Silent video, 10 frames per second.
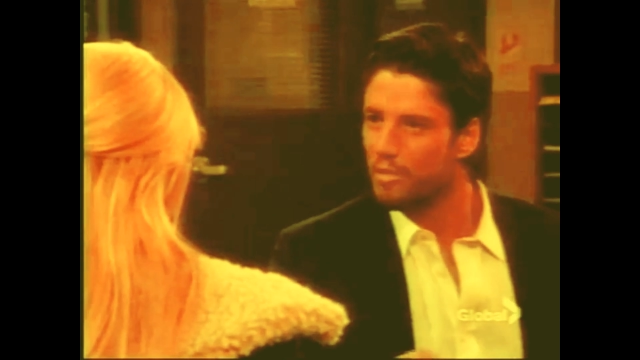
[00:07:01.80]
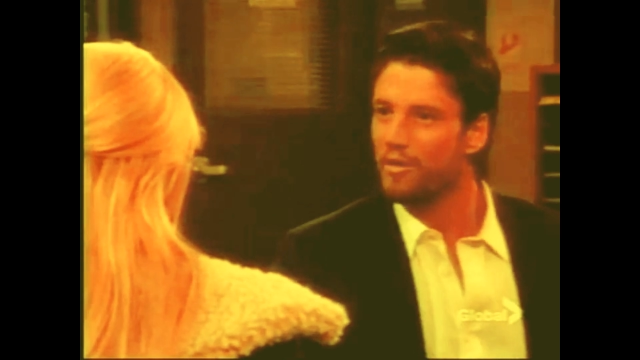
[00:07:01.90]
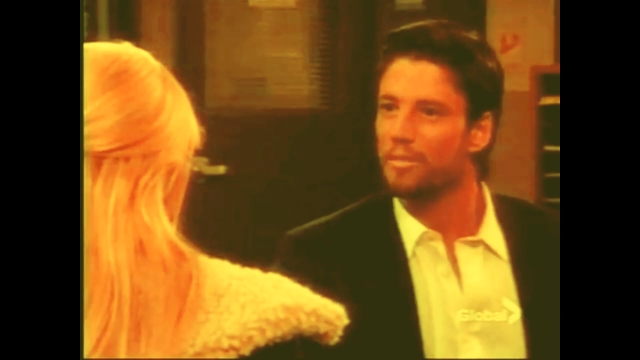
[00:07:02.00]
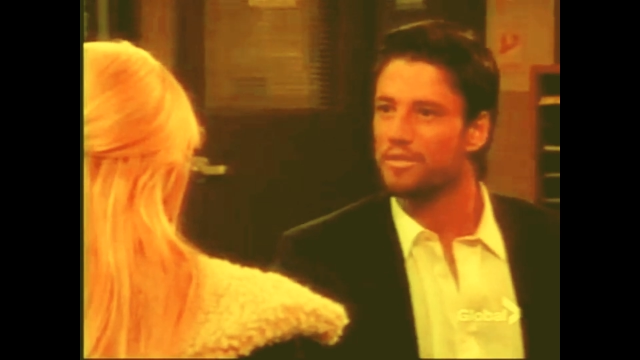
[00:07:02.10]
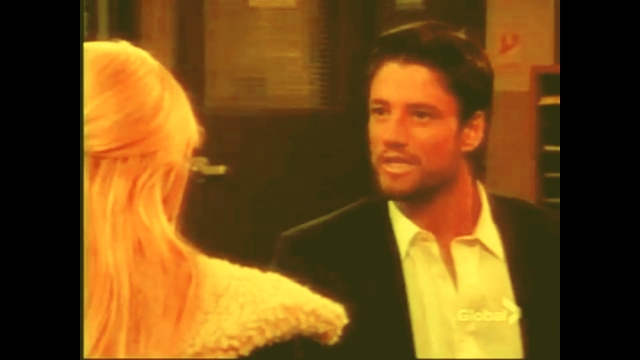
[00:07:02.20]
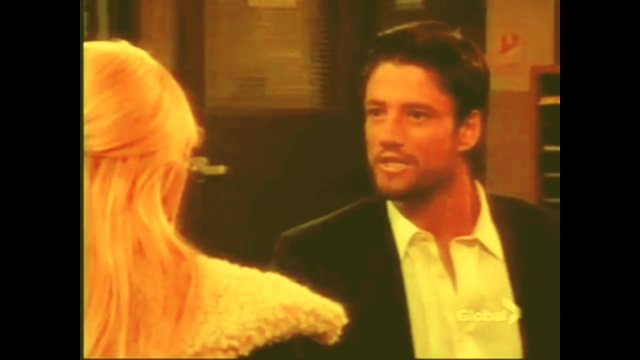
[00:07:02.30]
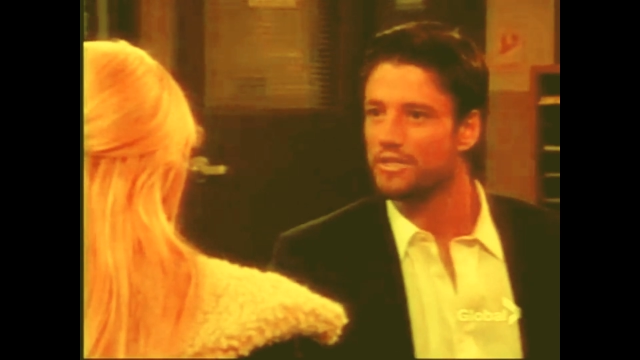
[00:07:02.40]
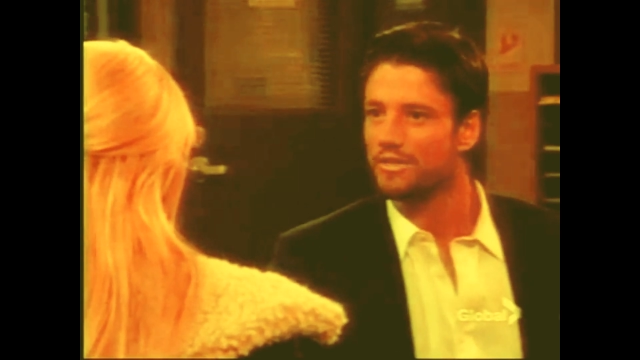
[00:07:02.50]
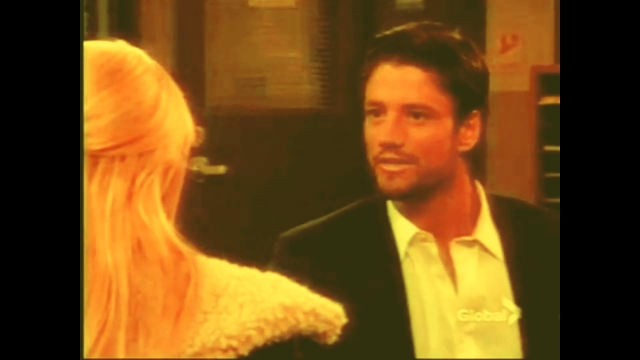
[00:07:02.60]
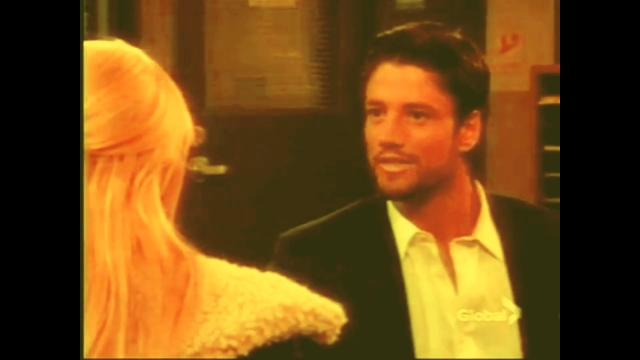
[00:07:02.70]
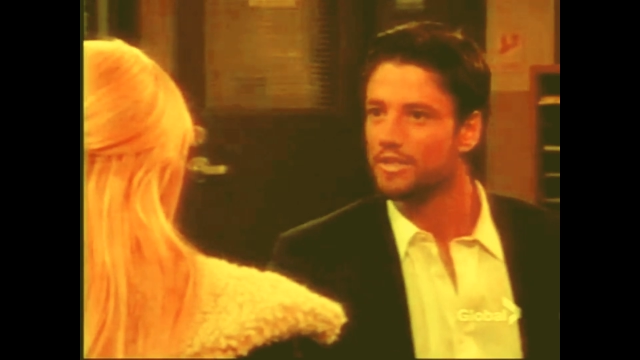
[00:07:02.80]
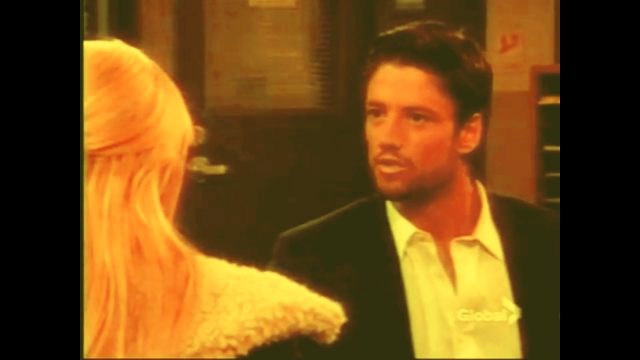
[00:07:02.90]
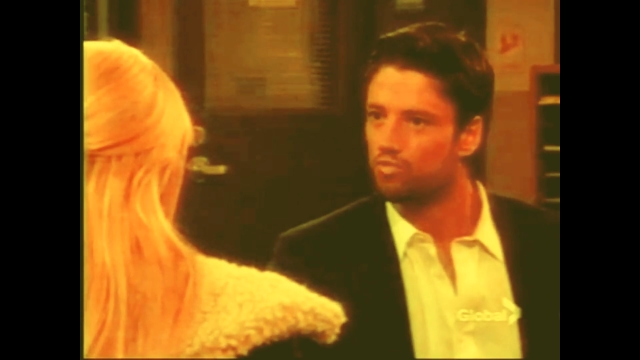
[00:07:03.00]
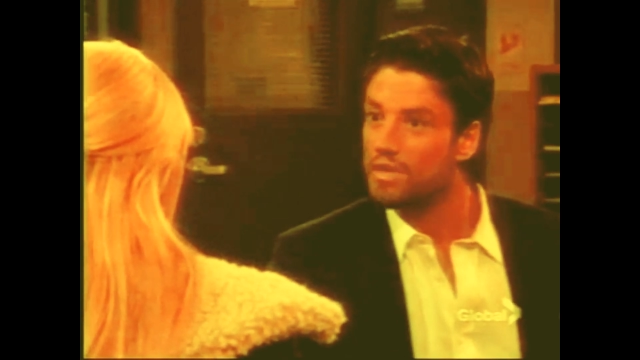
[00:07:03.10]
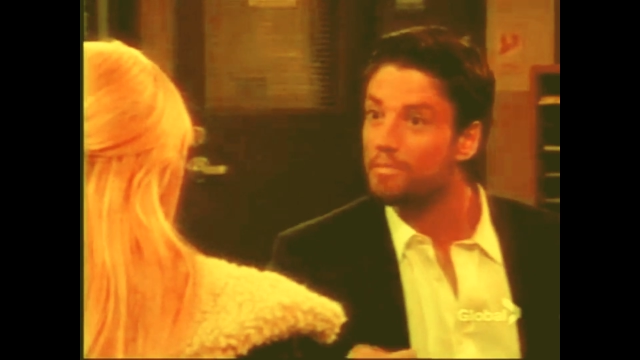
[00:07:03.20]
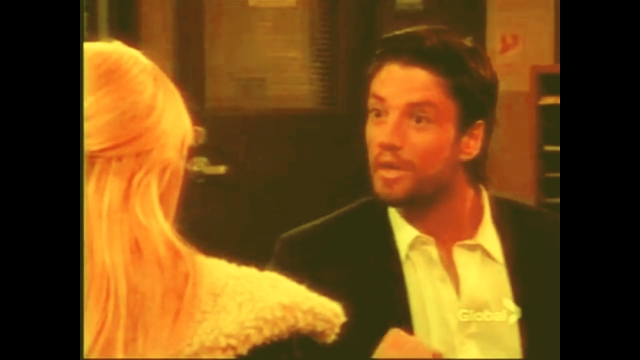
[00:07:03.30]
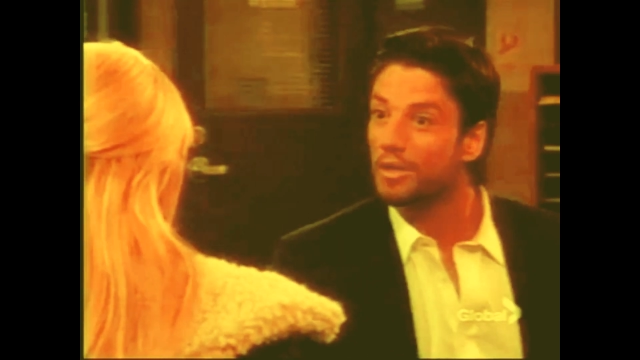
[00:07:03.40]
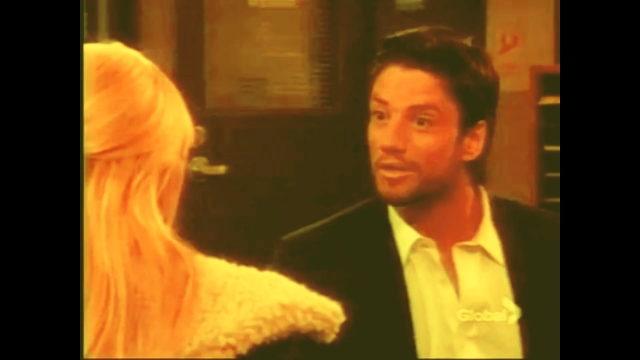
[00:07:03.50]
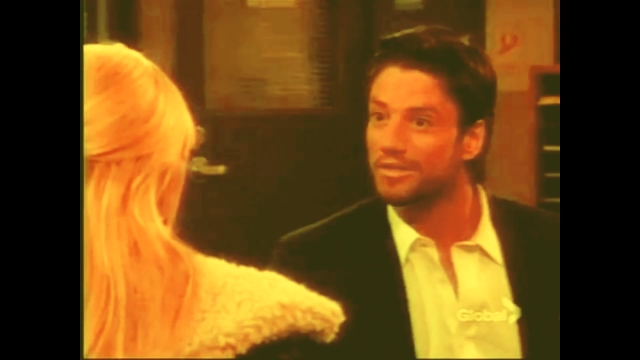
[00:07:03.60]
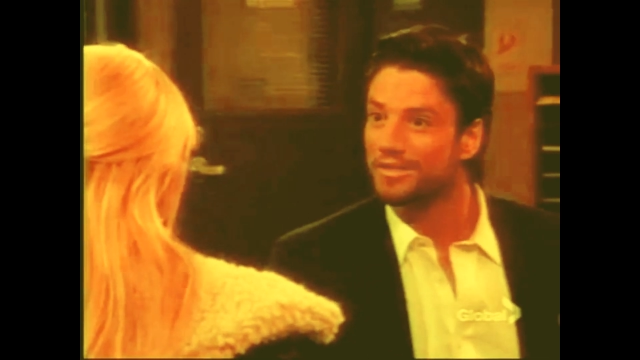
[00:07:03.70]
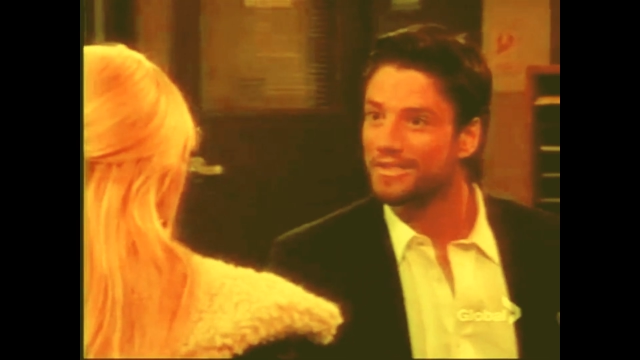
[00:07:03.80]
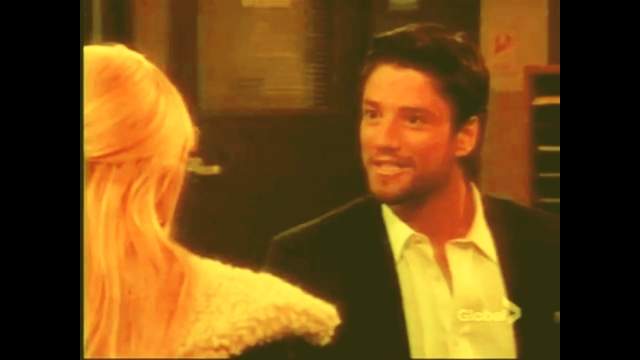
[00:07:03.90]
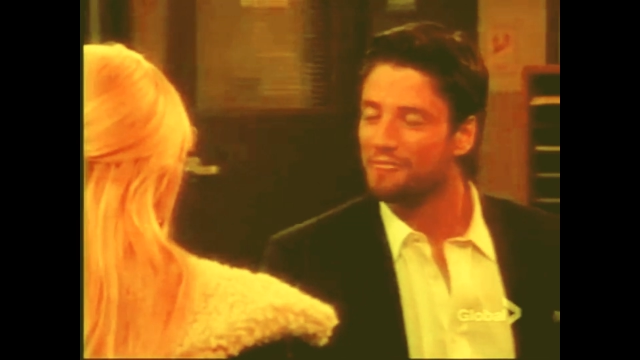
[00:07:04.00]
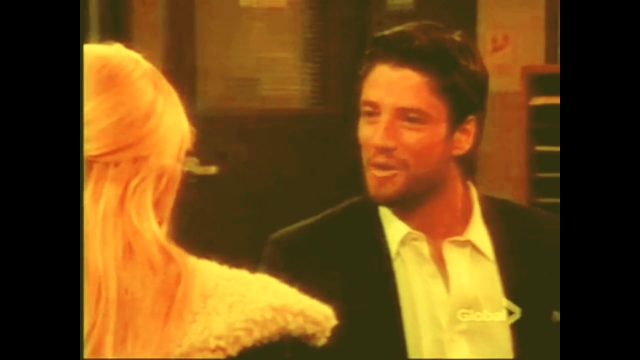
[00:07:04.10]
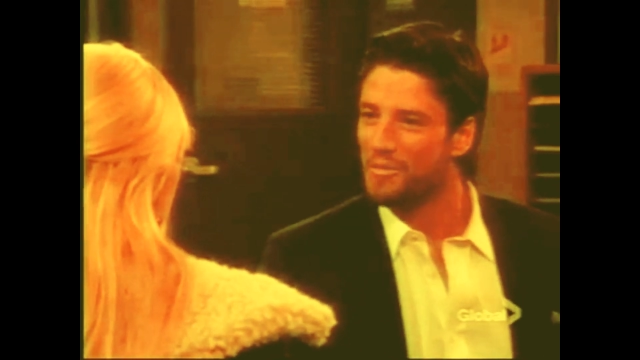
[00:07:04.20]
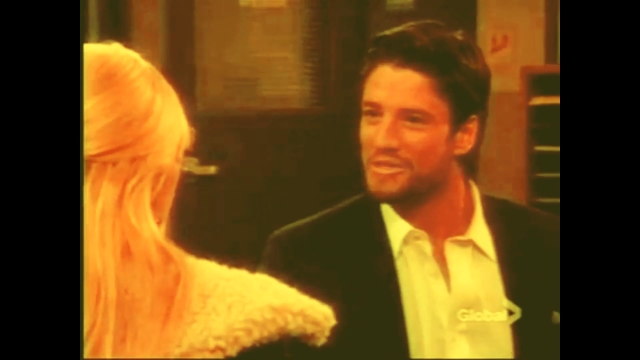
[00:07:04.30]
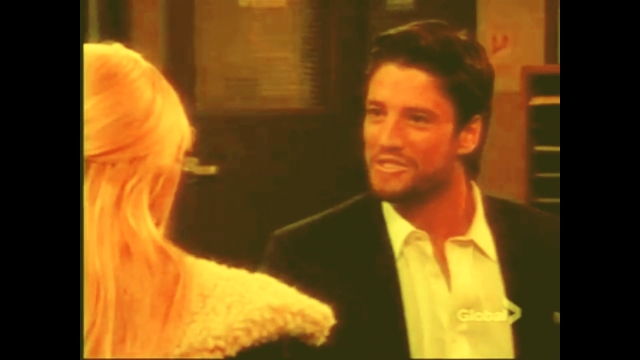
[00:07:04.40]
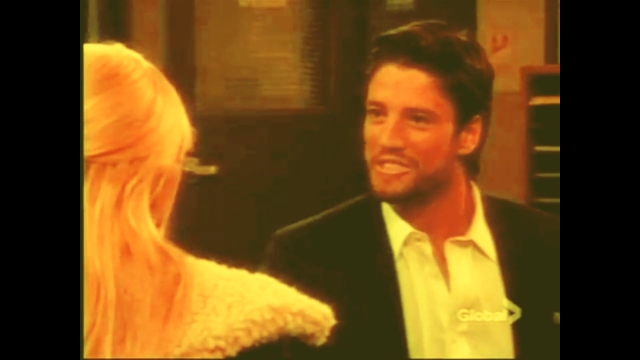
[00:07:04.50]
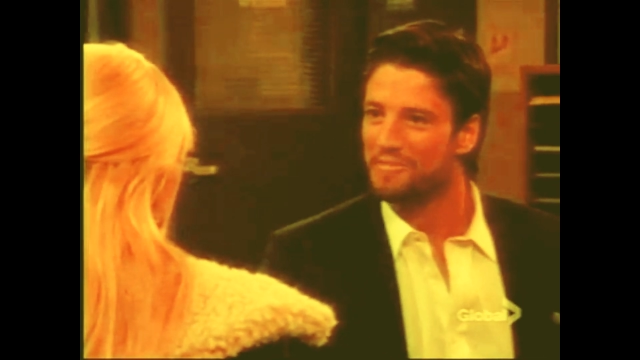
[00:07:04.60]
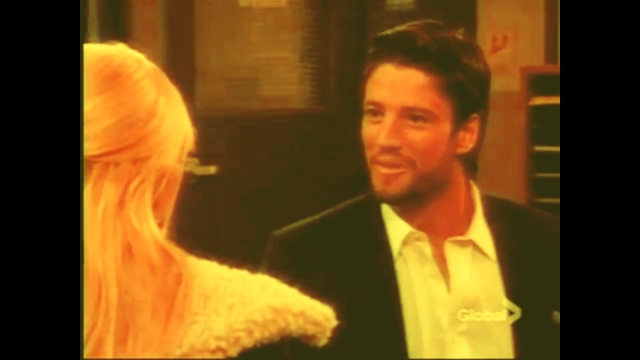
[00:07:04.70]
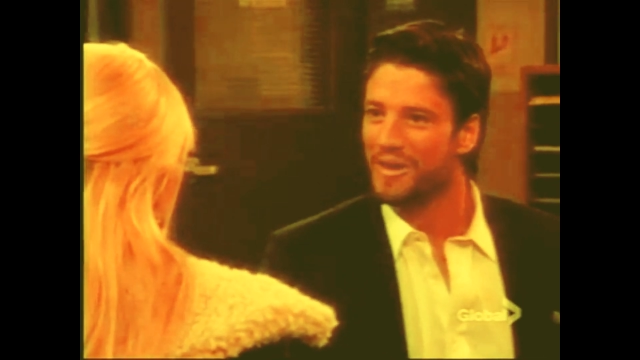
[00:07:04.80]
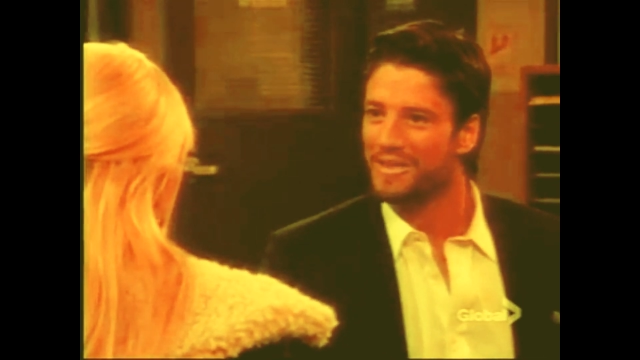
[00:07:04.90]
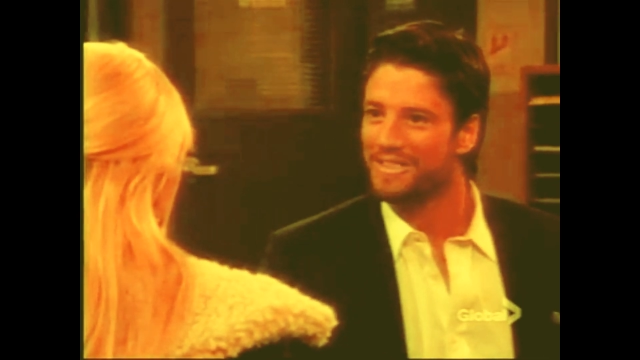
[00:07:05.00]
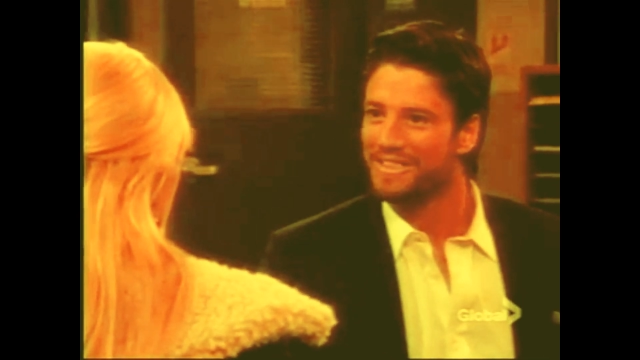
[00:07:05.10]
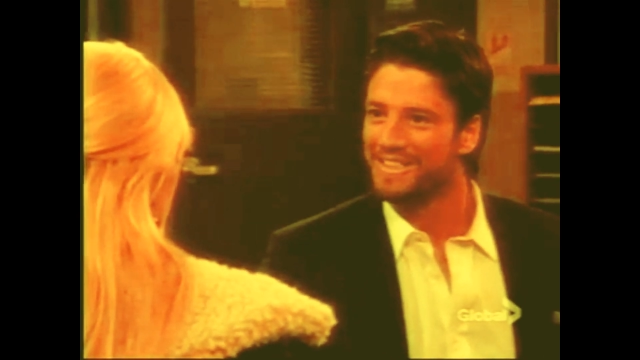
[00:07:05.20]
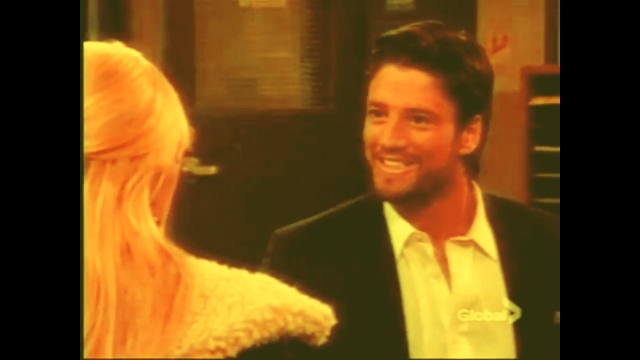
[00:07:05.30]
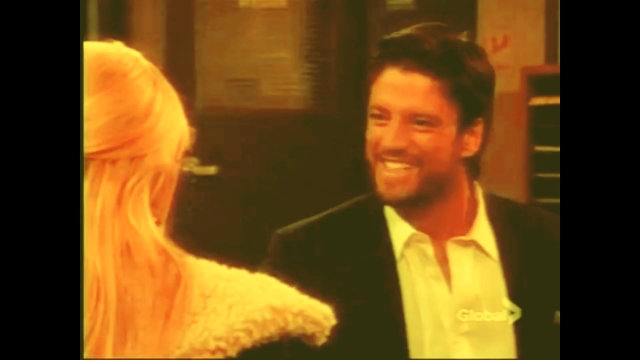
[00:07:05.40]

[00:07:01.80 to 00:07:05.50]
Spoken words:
to restore my reputation, to rebuild my business empire,